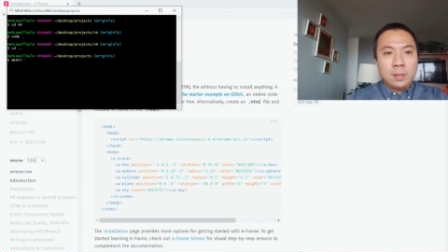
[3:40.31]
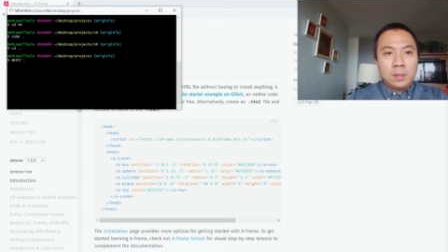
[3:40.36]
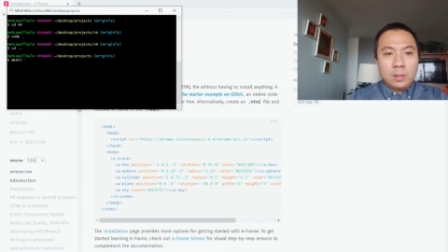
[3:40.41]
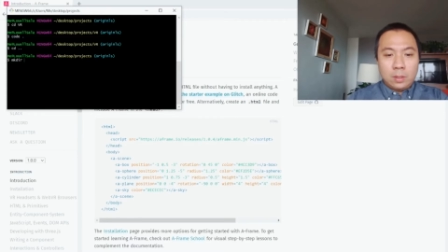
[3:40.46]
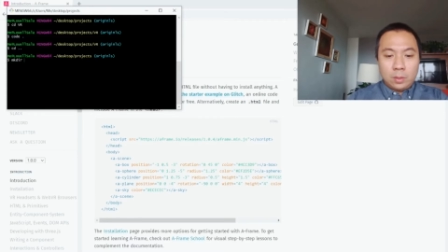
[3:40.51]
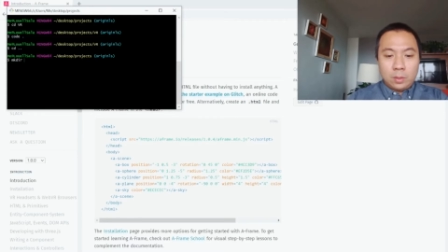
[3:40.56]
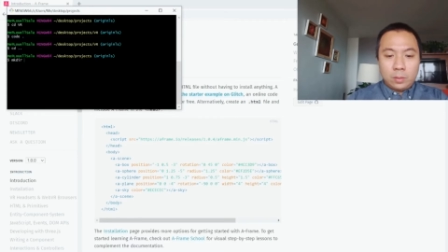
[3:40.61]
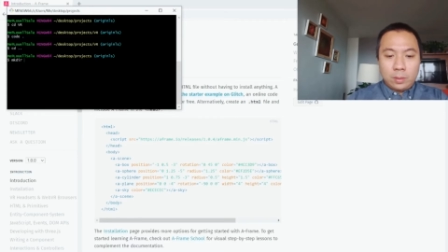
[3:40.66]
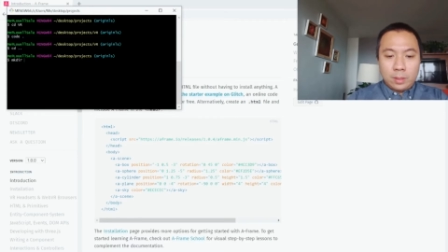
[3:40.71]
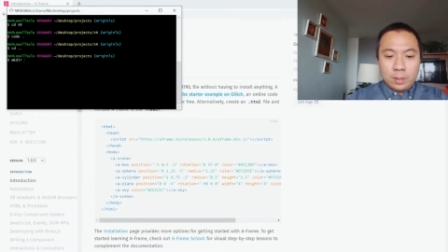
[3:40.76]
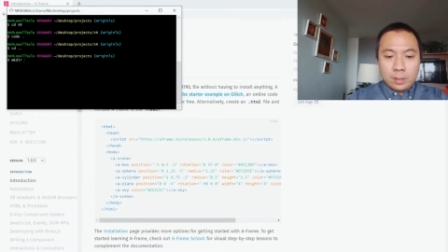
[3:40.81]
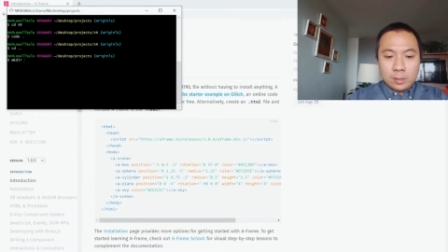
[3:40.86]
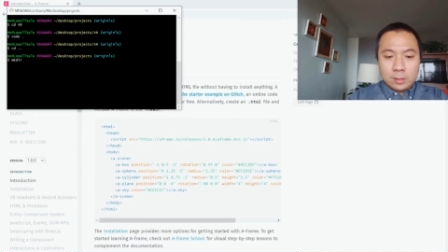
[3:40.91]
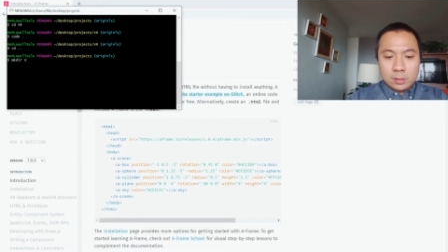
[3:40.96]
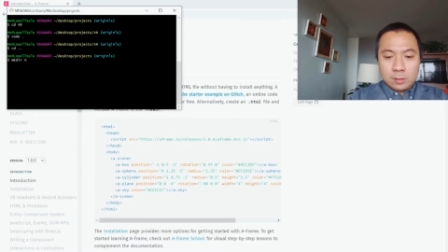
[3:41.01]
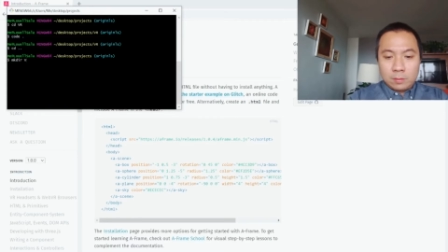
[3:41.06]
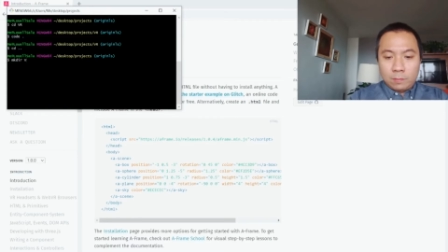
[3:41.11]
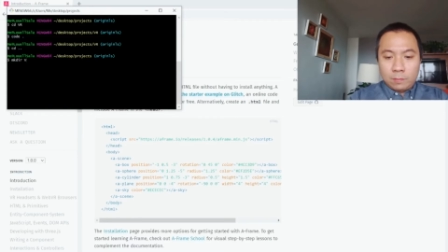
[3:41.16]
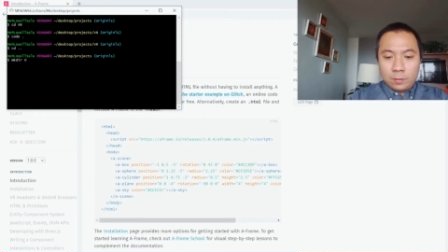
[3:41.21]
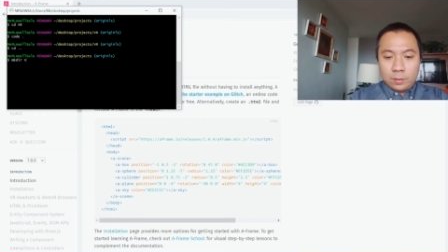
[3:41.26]
known
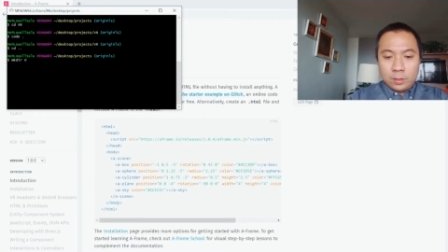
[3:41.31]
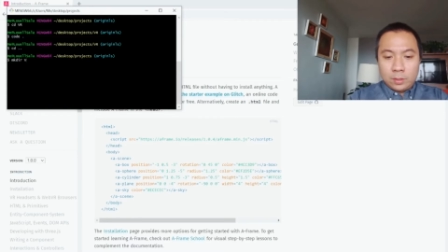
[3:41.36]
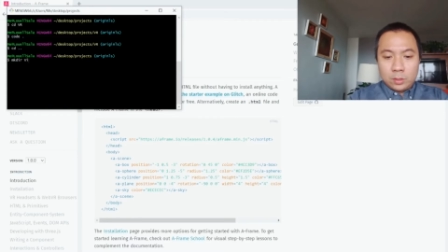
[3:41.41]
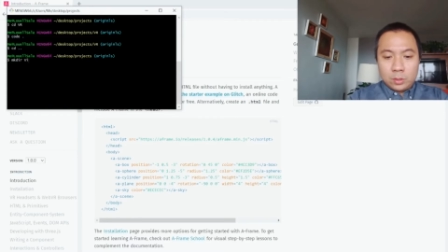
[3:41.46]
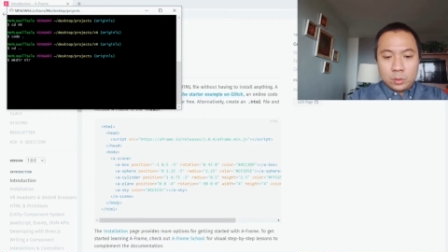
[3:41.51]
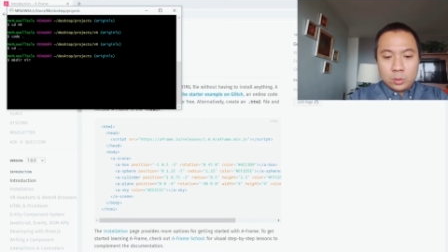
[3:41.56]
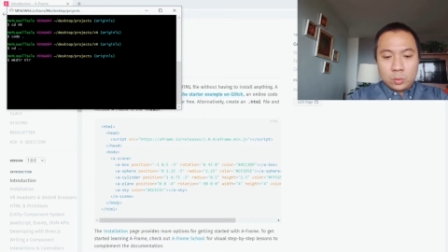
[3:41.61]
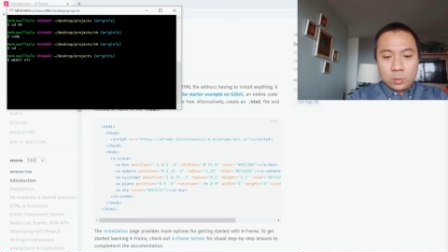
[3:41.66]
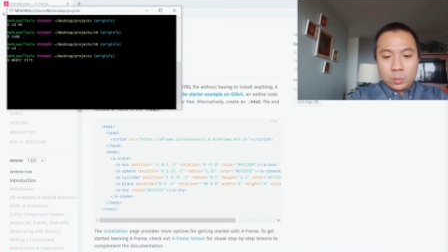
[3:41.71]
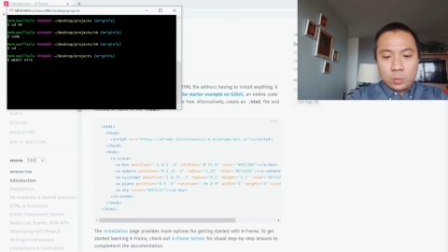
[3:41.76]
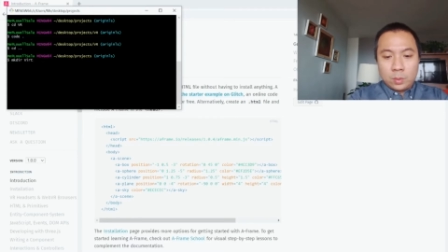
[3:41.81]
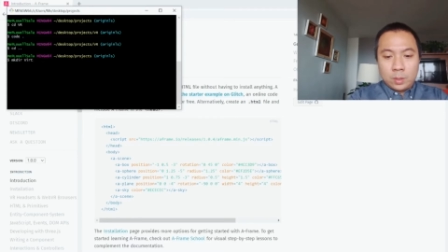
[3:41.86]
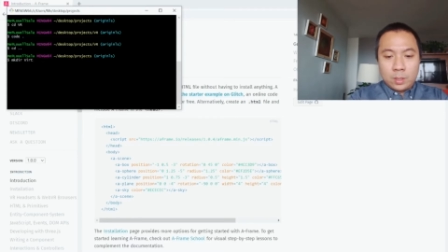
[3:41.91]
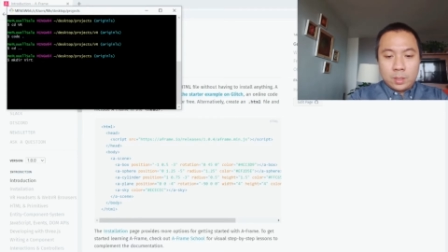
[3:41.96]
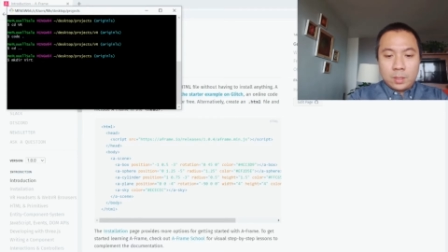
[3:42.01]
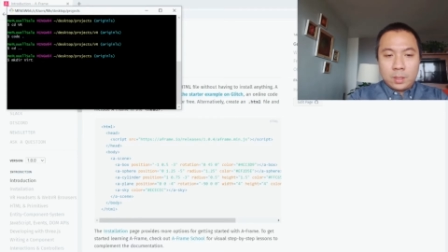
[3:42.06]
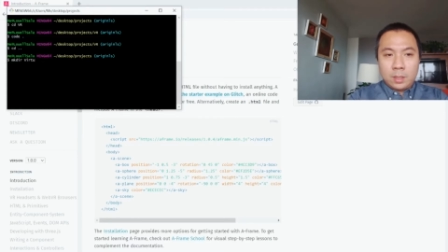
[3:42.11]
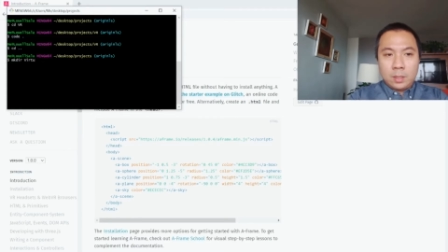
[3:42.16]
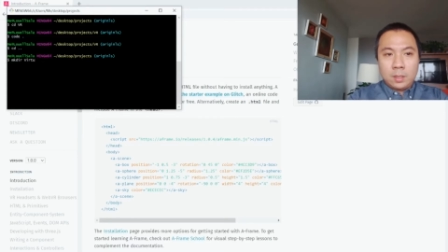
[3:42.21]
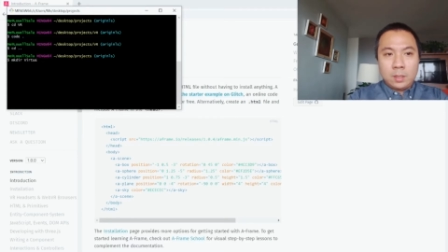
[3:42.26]
as
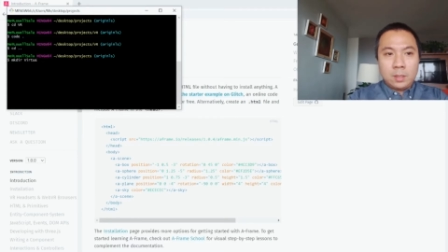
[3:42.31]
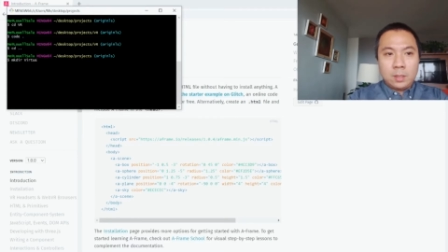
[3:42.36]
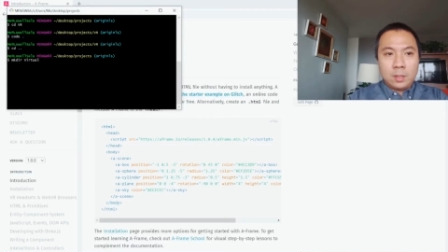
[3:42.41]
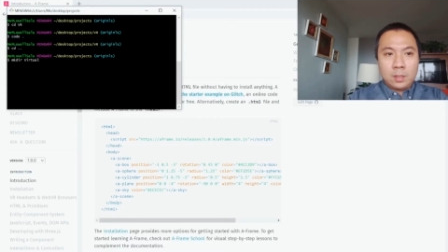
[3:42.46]
virtual